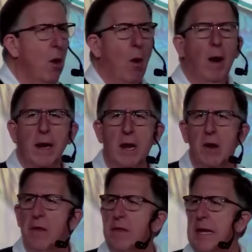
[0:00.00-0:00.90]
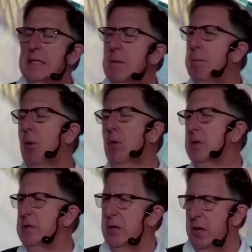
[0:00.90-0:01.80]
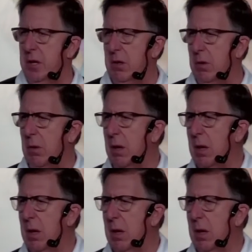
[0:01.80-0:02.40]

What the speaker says: or I hear that that's important to you,